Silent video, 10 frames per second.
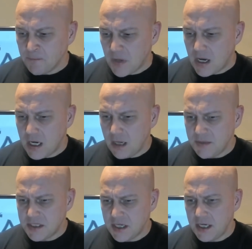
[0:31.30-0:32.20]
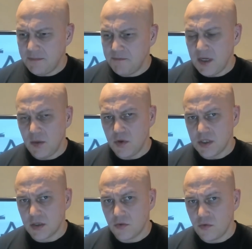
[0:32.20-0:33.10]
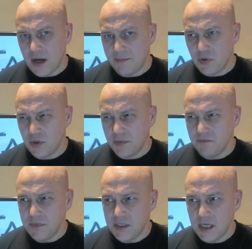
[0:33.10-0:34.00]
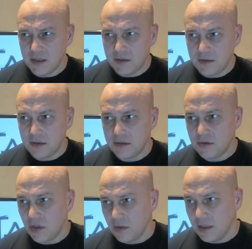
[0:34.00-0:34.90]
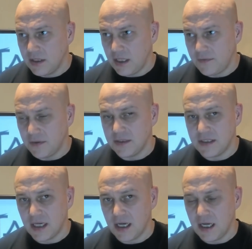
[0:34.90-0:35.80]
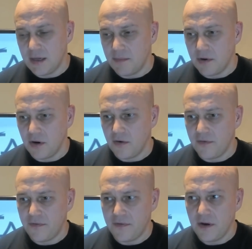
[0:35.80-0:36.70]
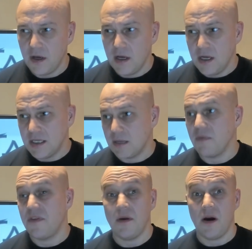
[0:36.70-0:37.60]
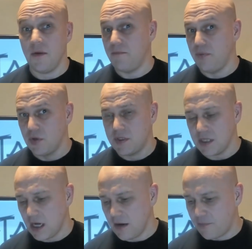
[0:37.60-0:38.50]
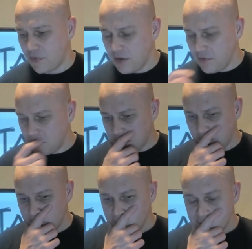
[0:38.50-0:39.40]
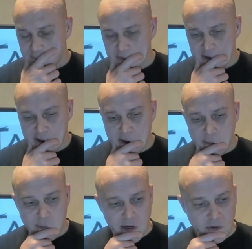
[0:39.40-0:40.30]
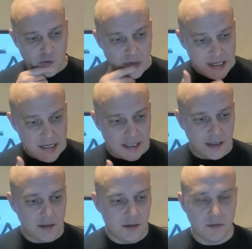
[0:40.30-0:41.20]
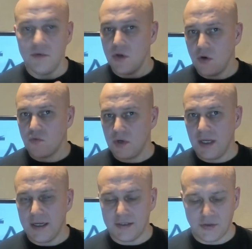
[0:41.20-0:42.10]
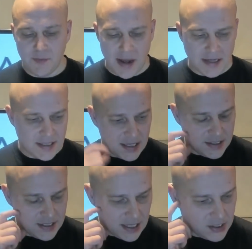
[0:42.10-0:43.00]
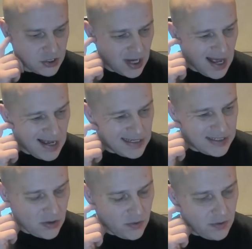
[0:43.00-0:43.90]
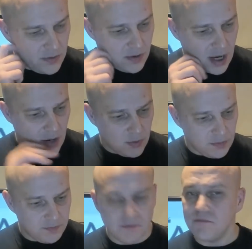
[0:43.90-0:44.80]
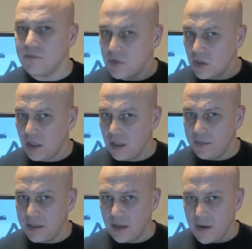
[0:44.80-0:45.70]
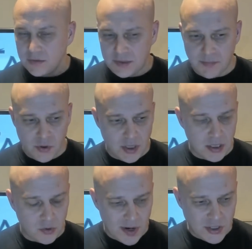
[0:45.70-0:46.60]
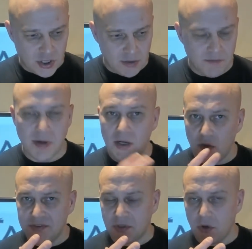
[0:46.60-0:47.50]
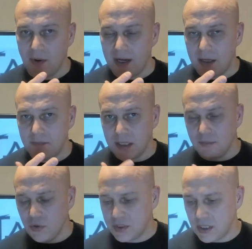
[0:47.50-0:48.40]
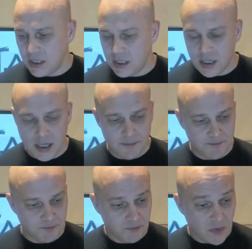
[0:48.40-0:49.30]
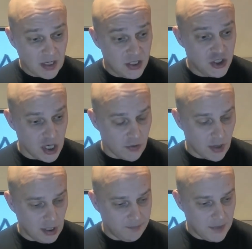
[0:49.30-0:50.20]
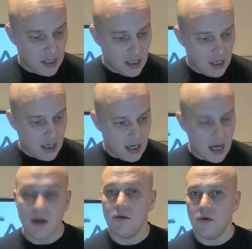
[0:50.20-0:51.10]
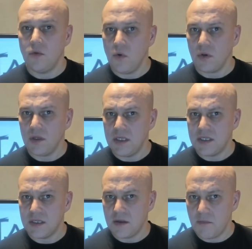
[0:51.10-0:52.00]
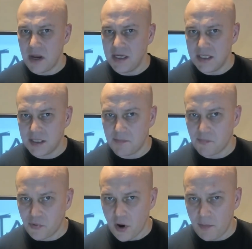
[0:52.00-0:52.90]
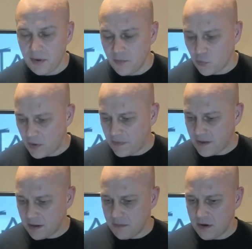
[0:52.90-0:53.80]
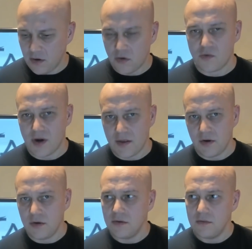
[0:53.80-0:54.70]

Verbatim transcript: And I must say, it was a great book, yet totally different type of some of the other books I previously been reading, you know, related to bands and such. So I will talk a little bit about the book in question, but also uh, metal books in uh, in general, and what is the basic problem with them, or rather,